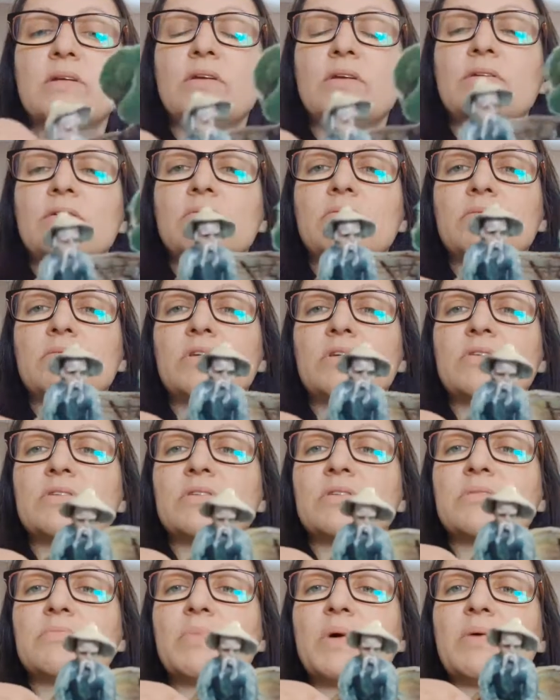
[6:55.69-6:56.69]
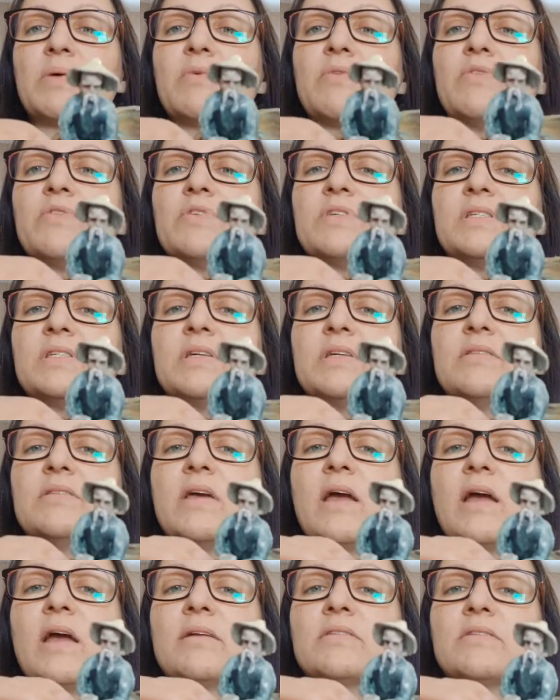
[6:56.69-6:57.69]
And you just, but if you see the
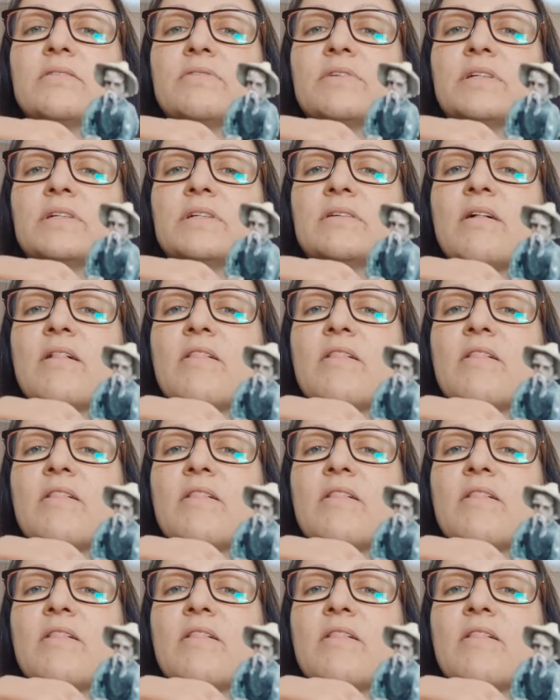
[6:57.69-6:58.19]
end of it,